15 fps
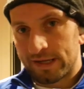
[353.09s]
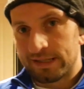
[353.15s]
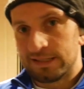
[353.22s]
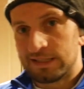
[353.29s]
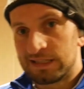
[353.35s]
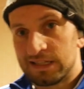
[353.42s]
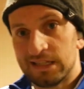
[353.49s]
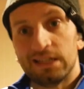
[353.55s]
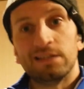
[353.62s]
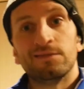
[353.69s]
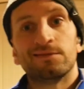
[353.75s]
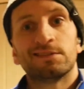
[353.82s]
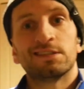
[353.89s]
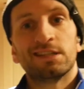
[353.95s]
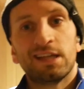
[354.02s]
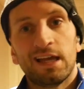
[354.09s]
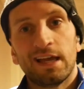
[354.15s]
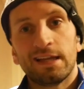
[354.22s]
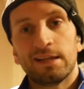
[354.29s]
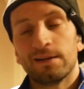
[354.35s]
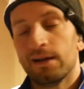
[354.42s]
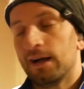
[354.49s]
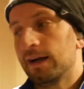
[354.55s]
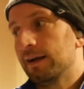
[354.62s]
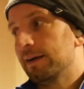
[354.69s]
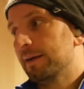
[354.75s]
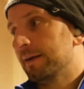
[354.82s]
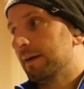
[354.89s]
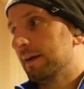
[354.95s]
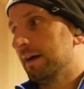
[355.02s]
achieve today,
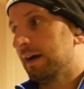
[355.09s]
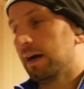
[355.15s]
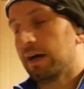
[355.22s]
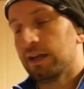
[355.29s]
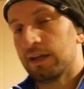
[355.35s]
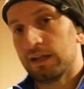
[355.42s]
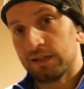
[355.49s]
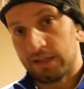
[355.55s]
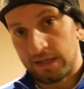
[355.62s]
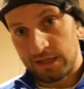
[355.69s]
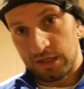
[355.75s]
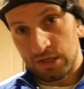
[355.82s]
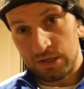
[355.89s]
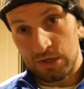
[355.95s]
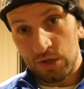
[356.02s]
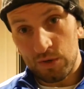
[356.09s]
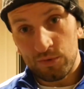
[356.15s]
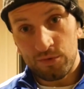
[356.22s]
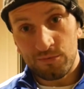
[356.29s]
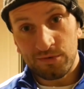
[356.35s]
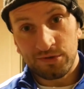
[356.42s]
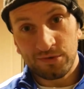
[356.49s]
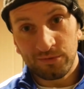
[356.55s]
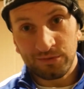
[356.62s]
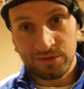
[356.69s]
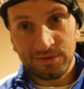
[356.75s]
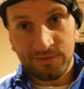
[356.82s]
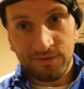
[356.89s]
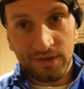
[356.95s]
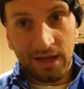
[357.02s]
and I'll let you know the results
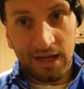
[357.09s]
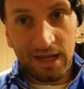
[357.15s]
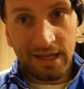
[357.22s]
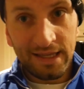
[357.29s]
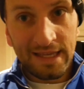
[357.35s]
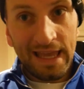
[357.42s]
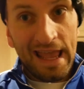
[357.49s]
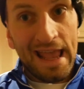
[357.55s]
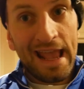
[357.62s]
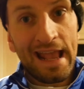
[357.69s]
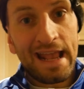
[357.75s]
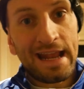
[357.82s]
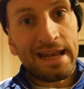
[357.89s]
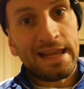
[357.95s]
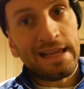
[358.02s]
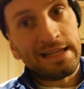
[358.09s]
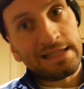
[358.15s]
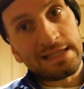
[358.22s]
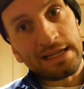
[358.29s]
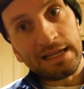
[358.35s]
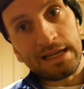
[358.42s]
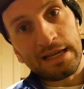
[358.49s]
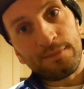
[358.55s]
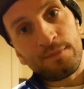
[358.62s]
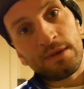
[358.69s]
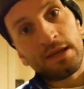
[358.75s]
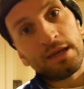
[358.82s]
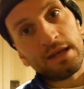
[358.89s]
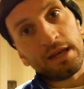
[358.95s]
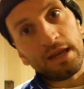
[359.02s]
of that anytime
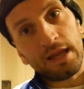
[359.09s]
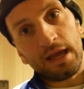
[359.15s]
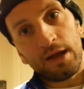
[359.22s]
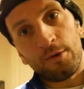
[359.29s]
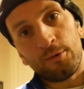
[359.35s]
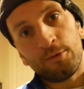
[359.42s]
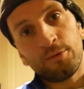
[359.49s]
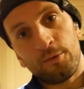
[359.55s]
now.